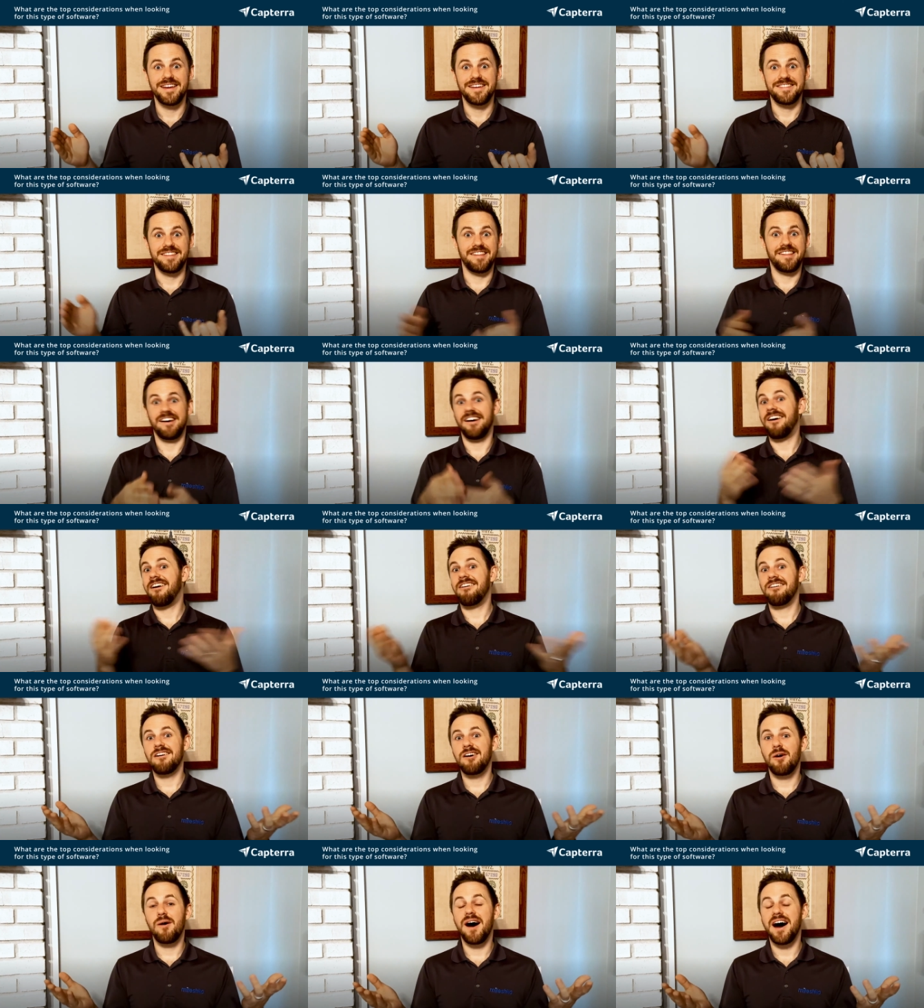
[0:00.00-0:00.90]
then the
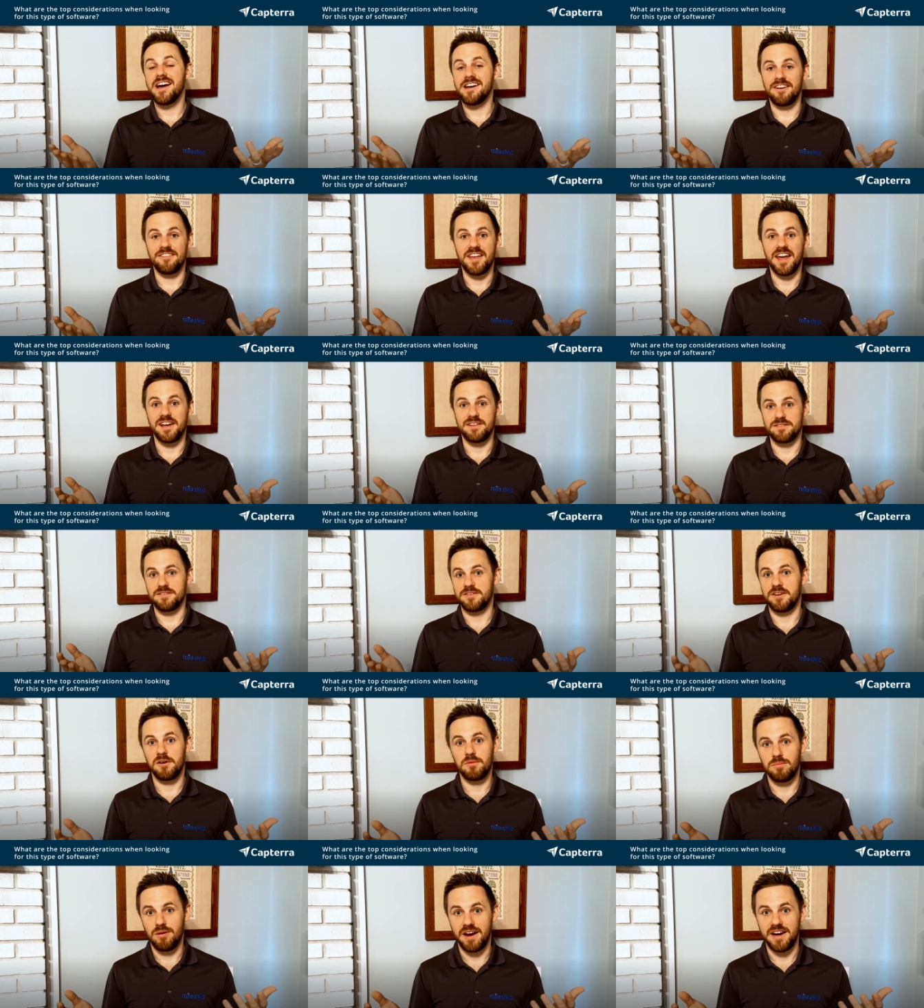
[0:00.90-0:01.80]
ROI on that is a
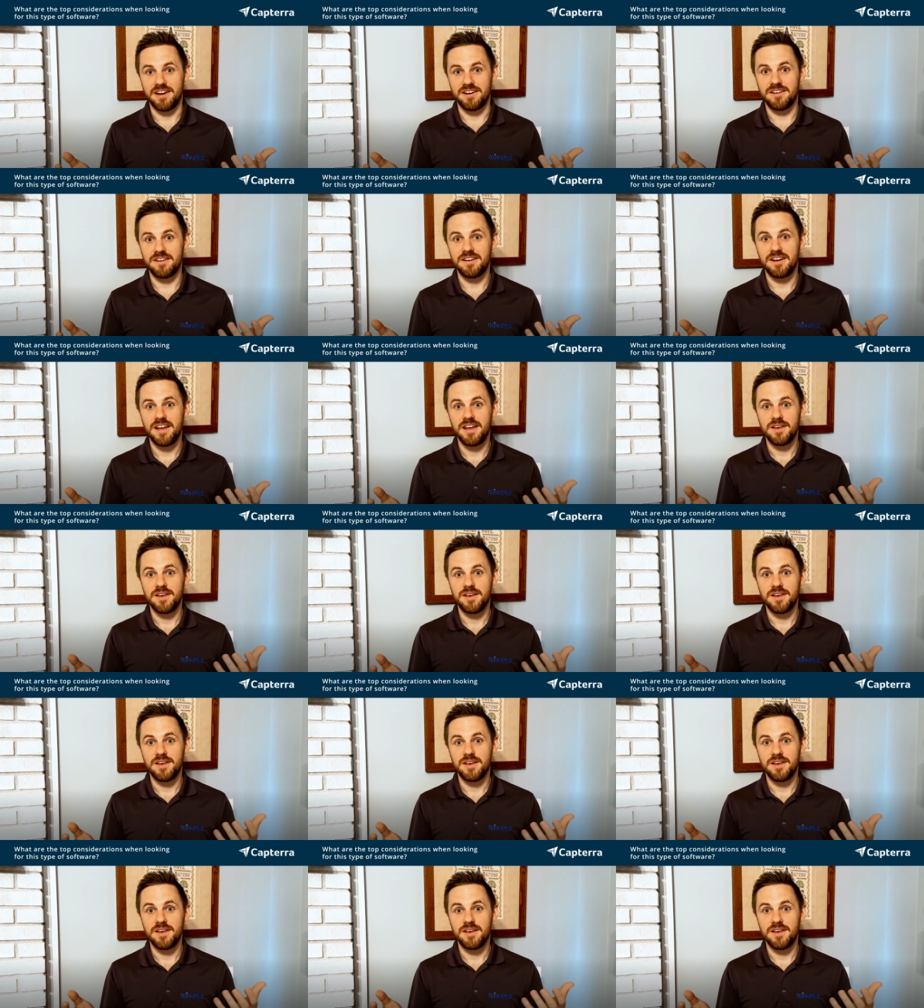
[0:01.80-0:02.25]
no-brainer.